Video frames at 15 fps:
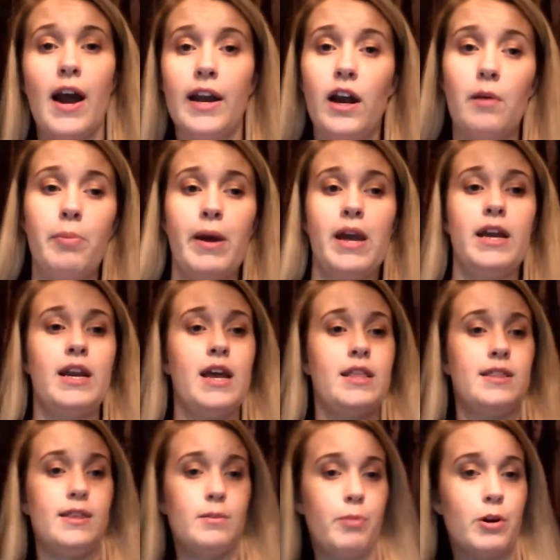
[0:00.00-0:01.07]
I got paid,
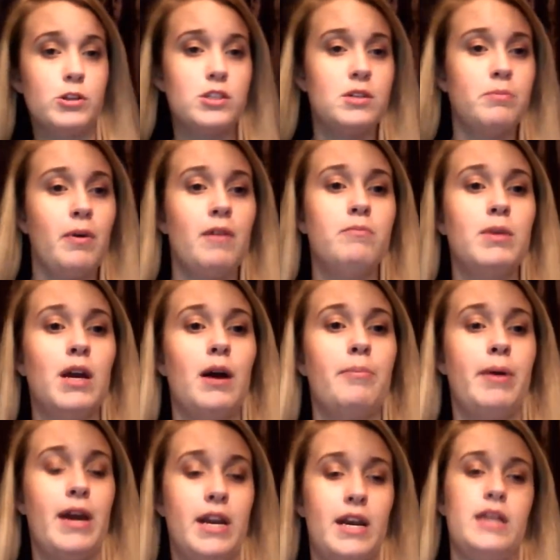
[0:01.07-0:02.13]
and then the person above me
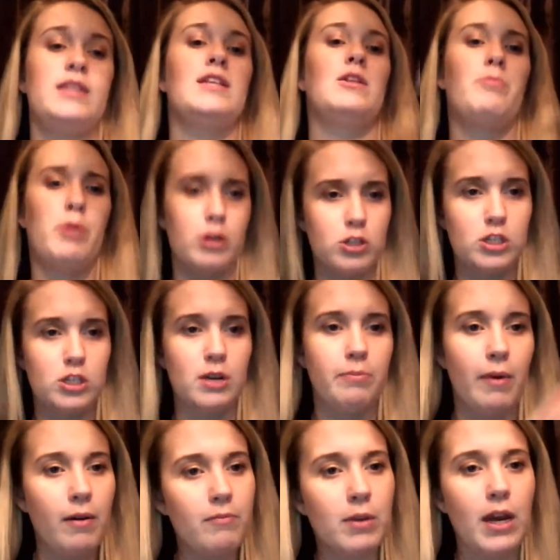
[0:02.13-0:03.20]
got paid, and then the person
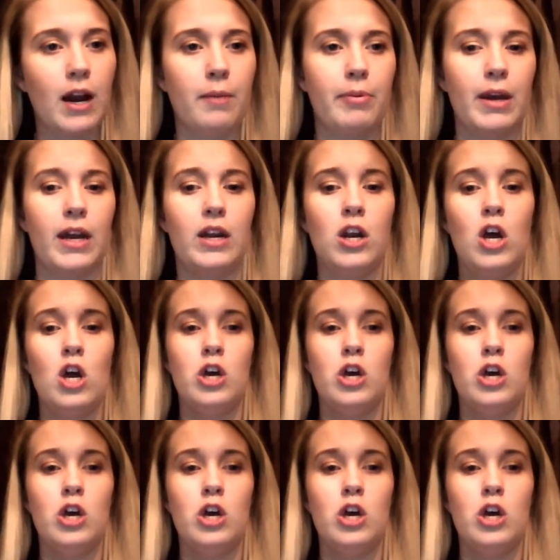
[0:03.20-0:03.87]
above me got paid.